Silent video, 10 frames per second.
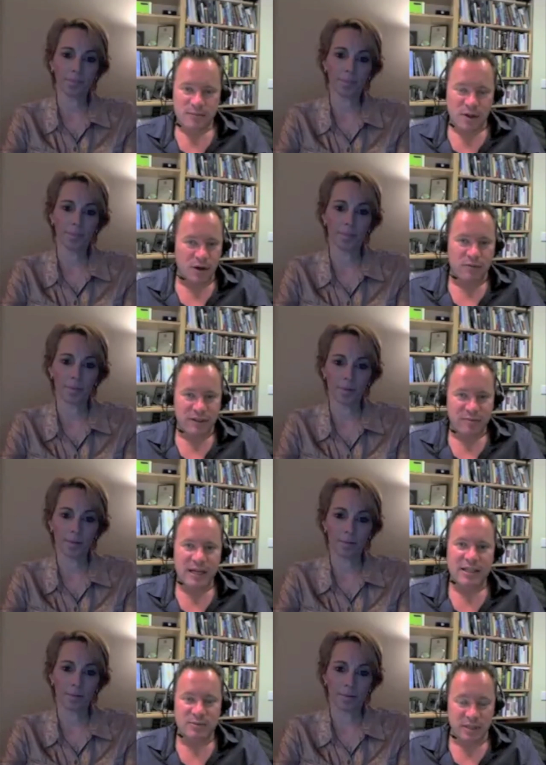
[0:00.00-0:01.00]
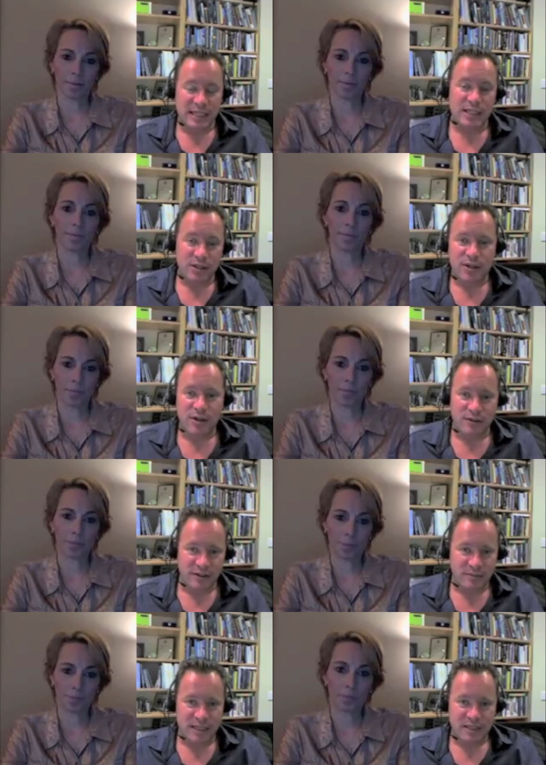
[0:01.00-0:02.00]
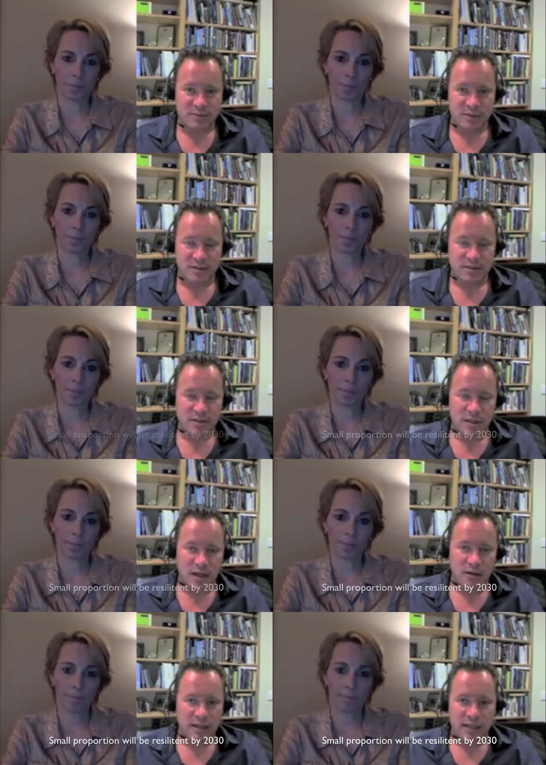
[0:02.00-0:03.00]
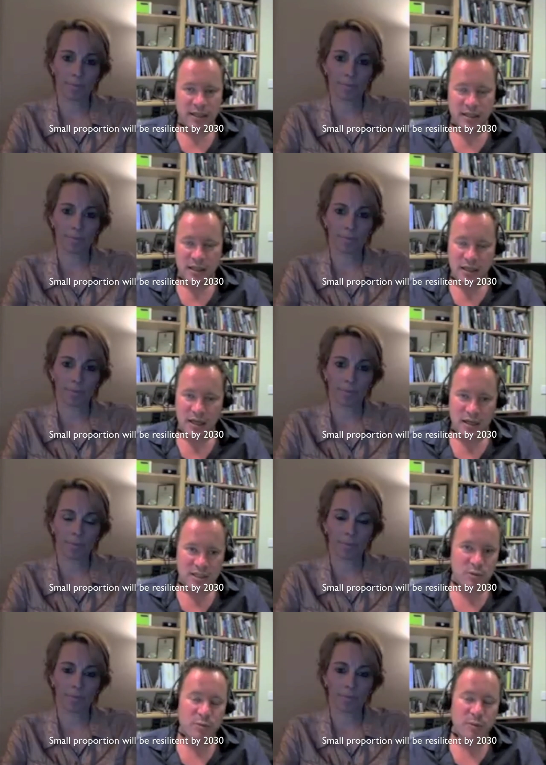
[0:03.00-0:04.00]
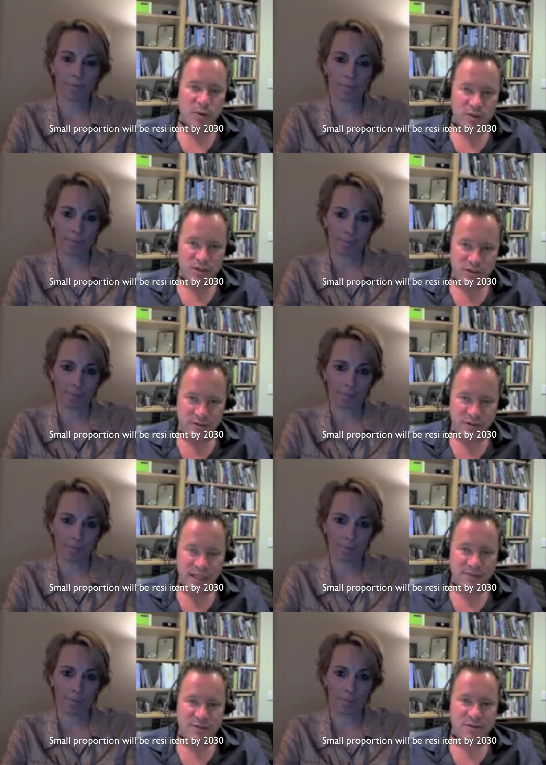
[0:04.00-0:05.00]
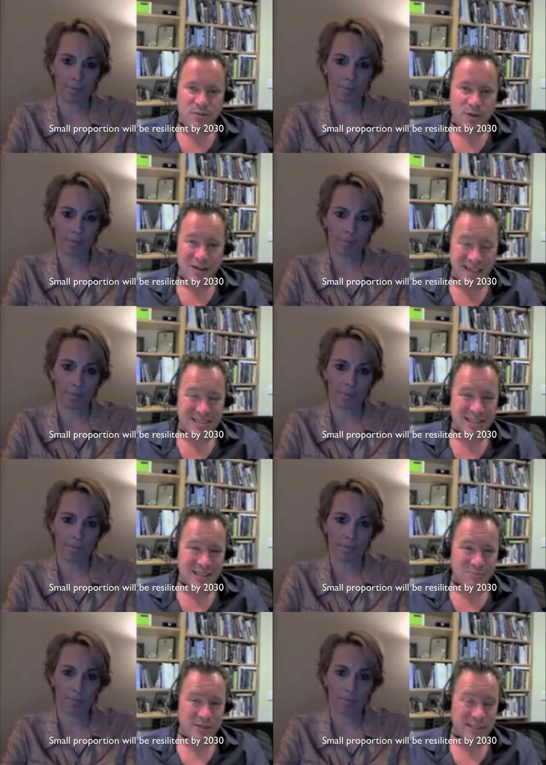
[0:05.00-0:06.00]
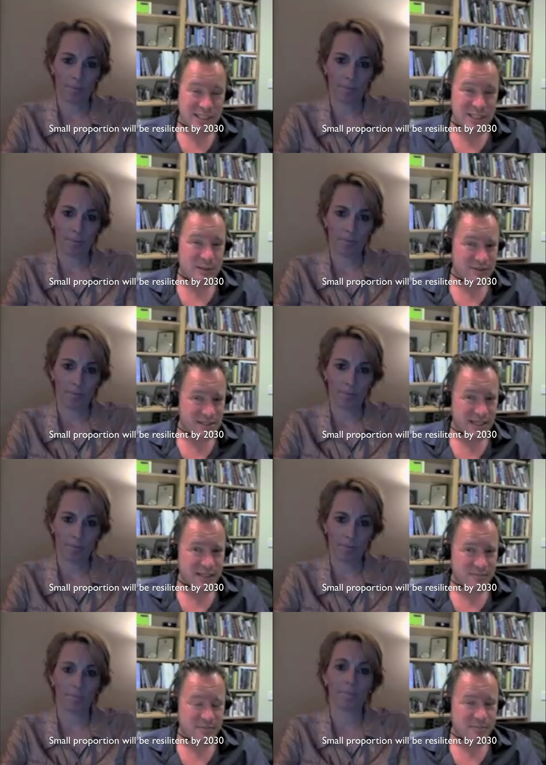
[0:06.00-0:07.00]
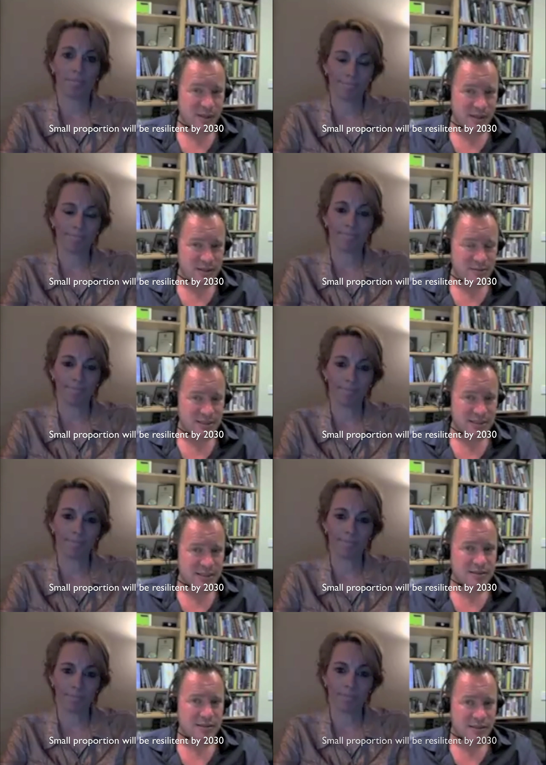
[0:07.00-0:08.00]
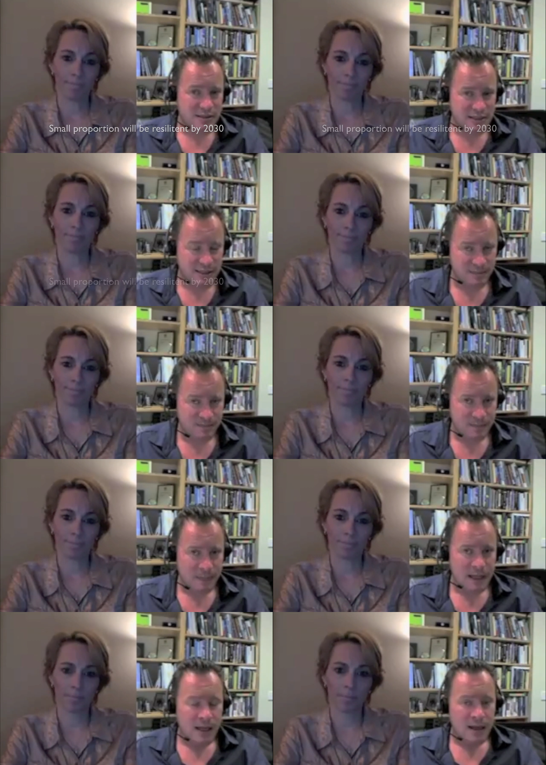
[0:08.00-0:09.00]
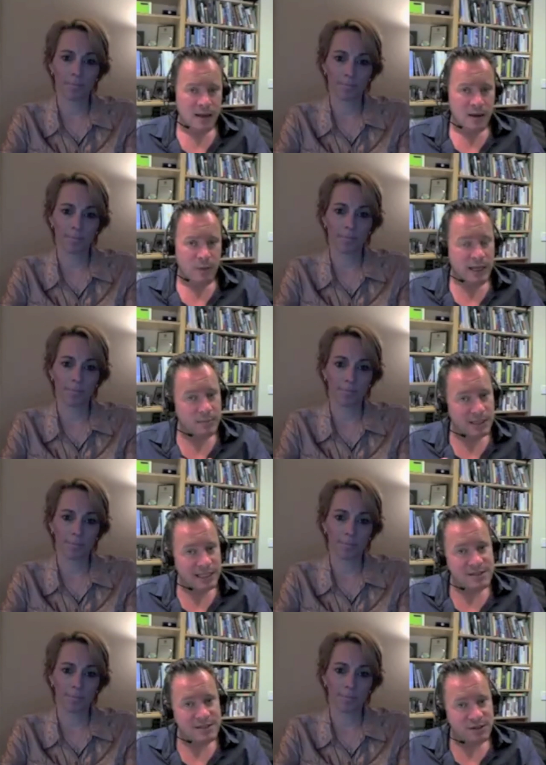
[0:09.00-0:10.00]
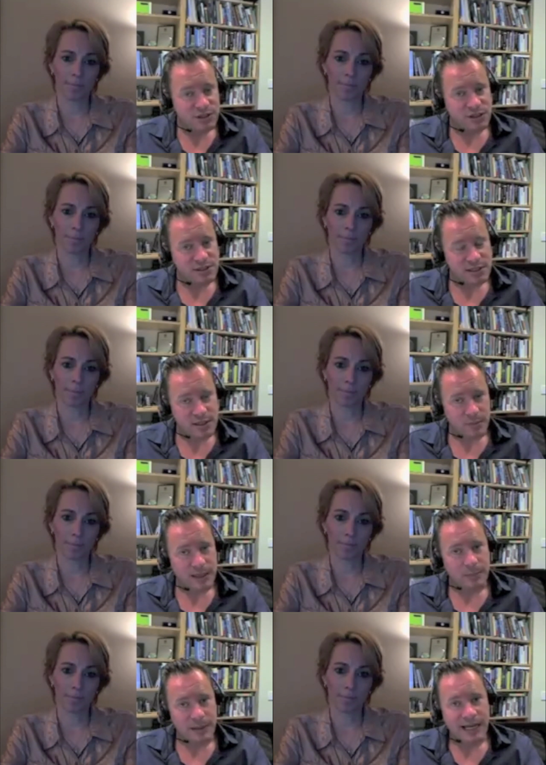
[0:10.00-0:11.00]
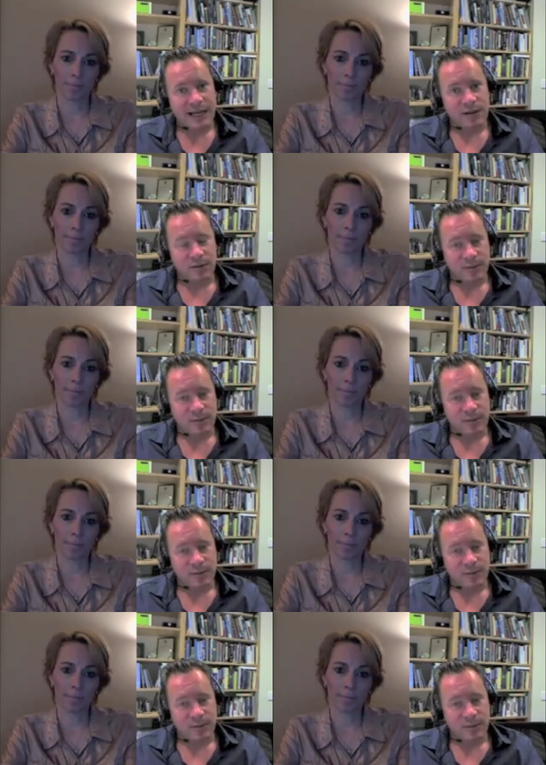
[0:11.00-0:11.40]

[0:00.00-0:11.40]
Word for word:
Speaker 1: coral reef management, any new coral reef management, only a small proportion of reefs were actually predicted to be resilient by twenty thirty. When Belize introduced this complete ban on